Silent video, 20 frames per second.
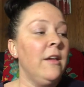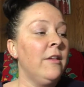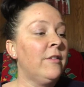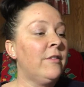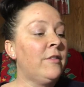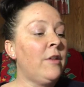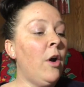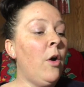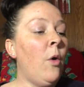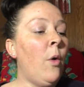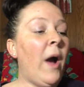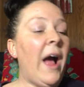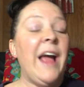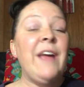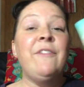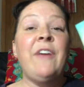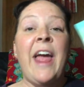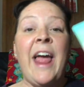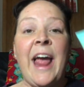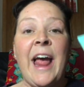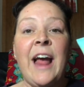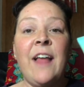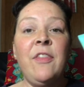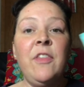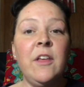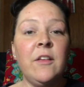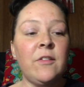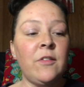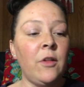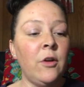So I've
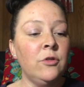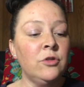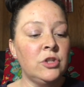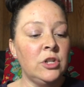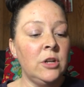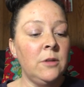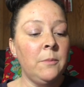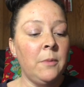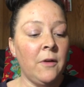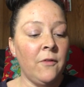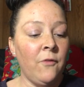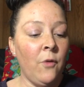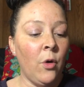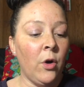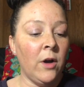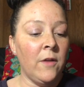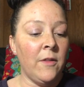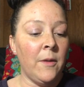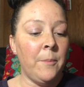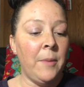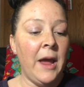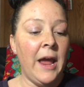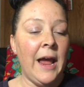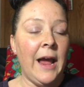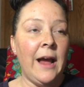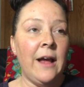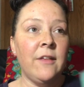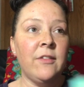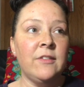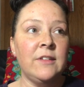had this lotion before in the
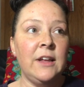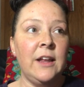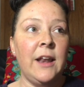past,